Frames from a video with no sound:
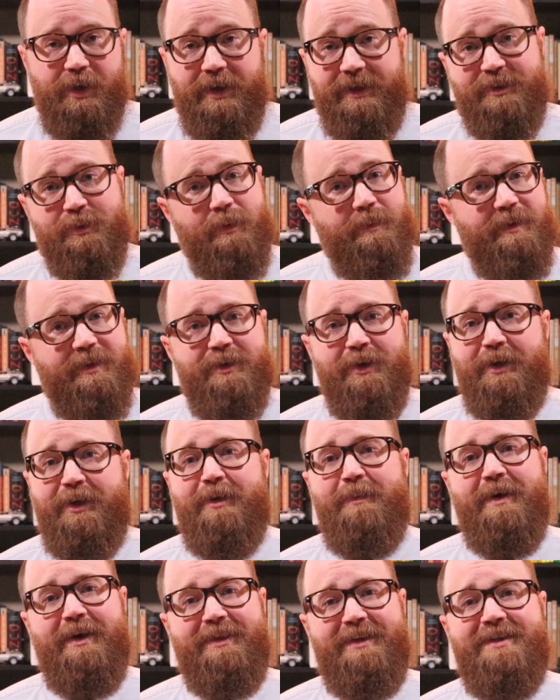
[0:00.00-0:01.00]
All right, so we've been talking
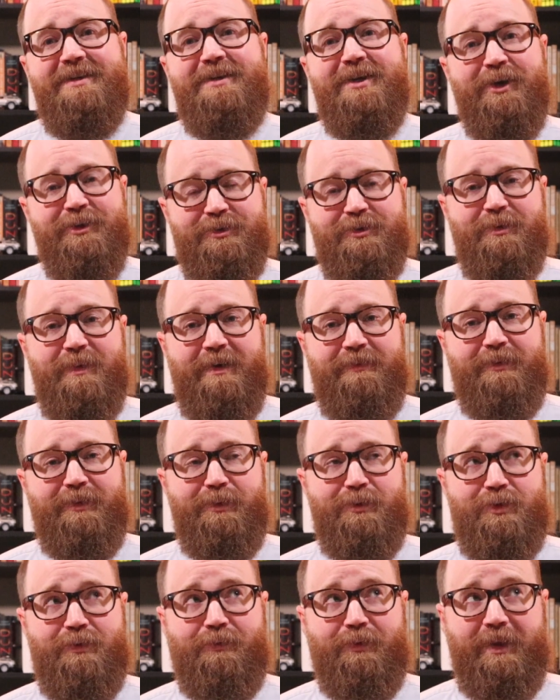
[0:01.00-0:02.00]
about the Industrial
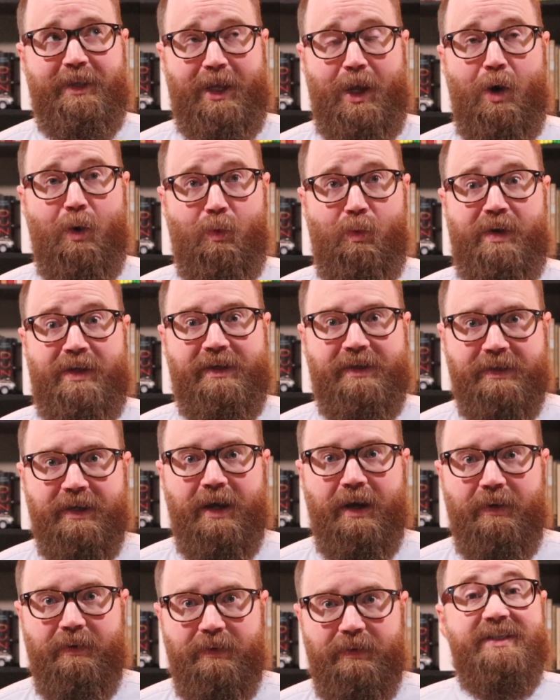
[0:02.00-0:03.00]
Revolution for like a week
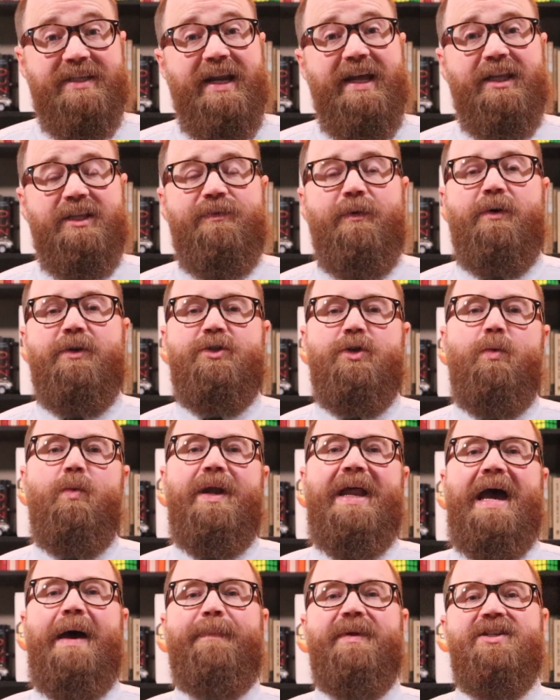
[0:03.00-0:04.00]
now. But today let's focus on
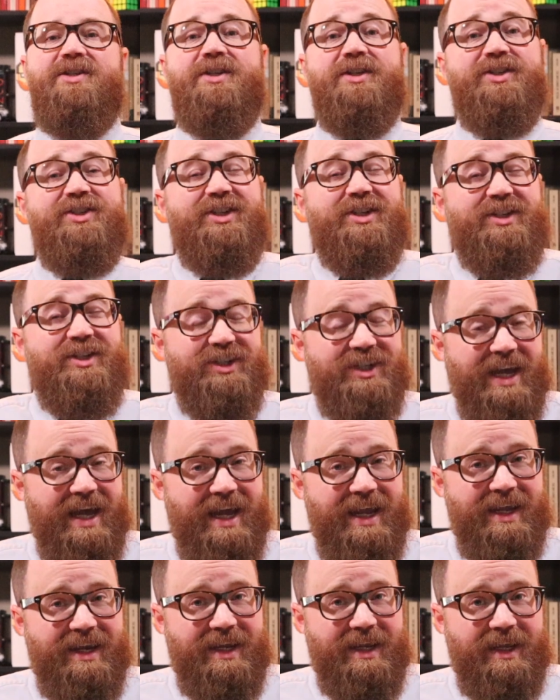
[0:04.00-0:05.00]
what happens to
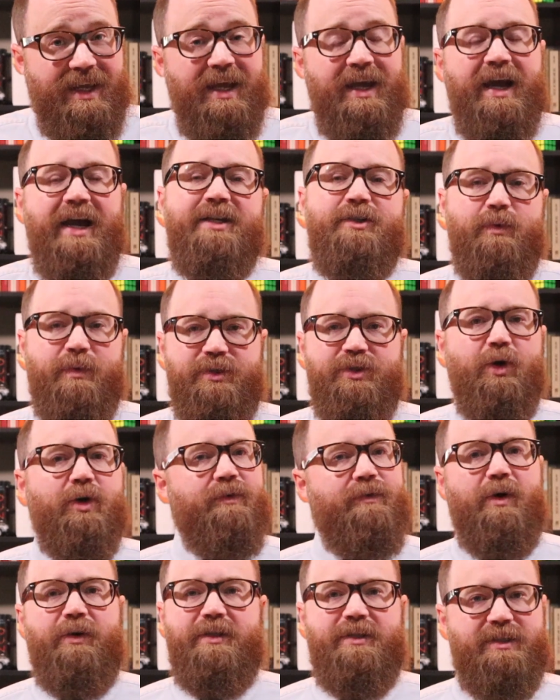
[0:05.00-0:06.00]
society as a result
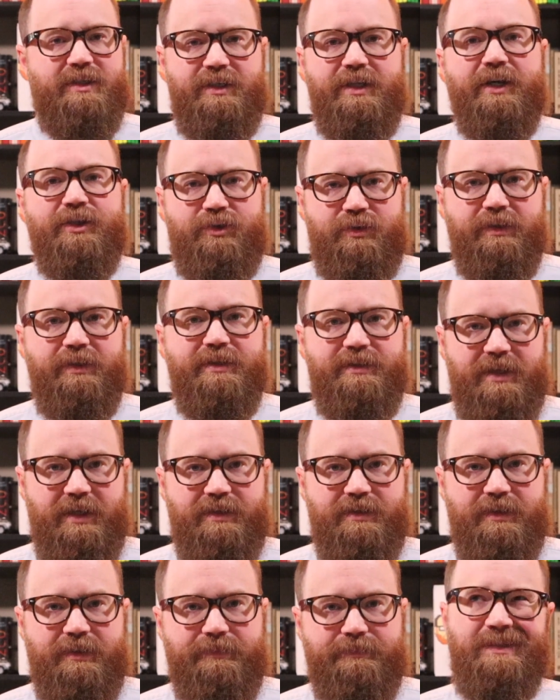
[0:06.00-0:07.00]
of all this
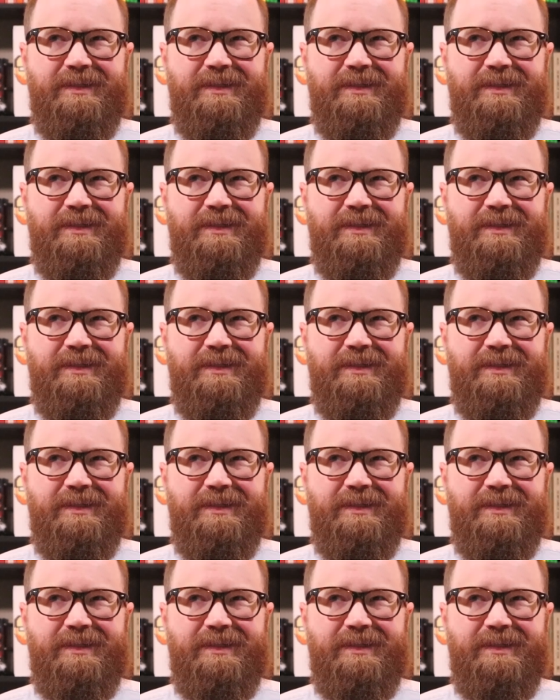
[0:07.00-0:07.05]
industrialization.